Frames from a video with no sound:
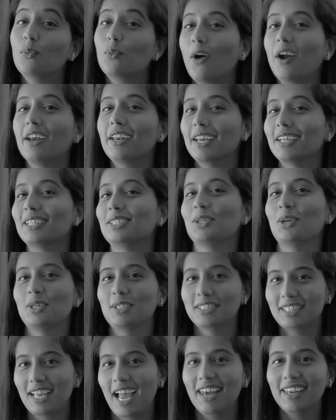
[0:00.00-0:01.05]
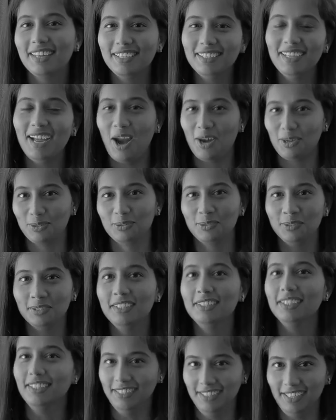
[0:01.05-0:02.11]
what is your salary at Google
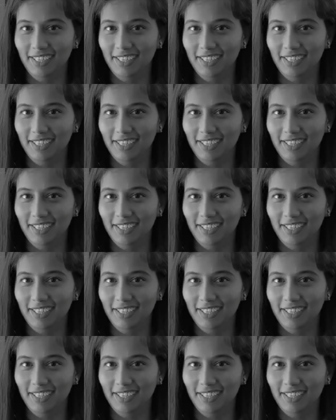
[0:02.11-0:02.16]
in